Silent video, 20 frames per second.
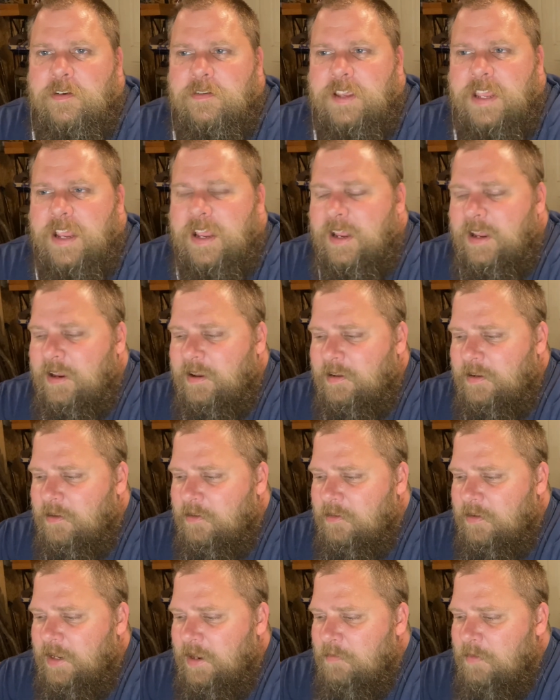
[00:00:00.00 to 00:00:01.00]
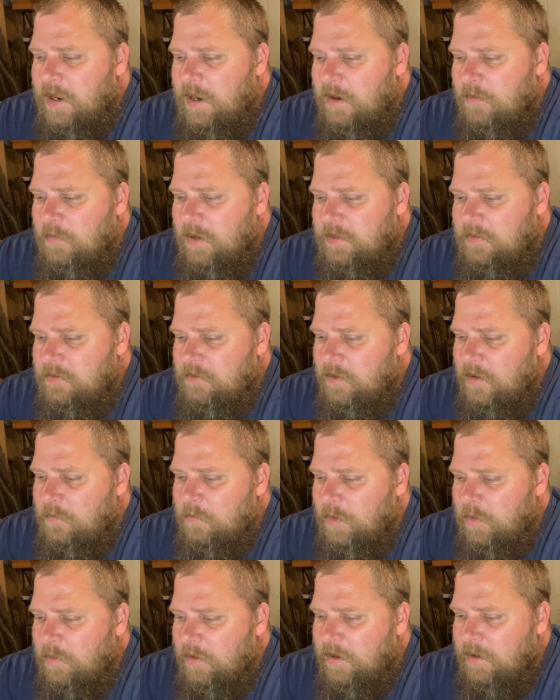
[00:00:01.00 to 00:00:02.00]
okay, get me out of my
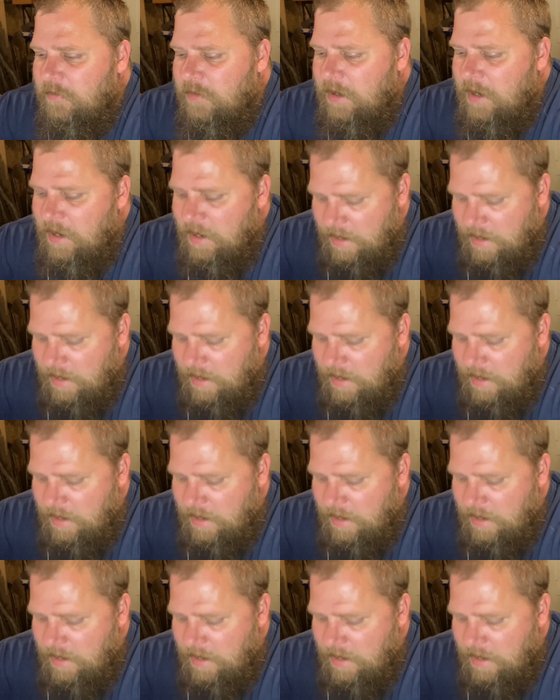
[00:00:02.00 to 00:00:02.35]
slump or whatever."